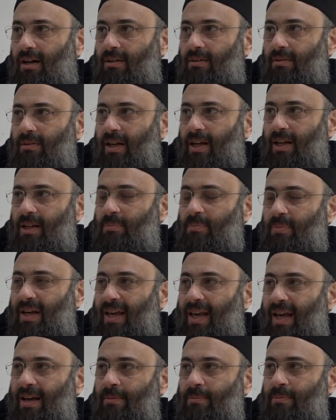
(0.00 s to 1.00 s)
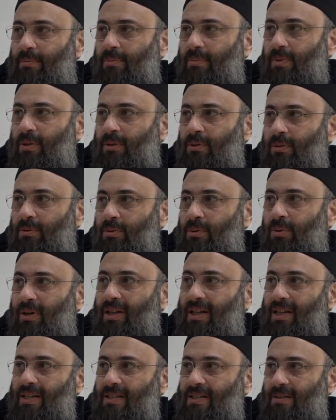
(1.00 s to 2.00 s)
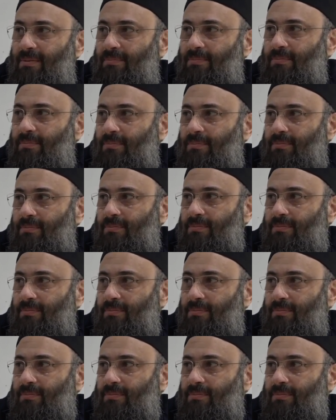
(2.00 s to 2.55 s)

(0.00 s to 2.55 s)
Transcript: It became dualism.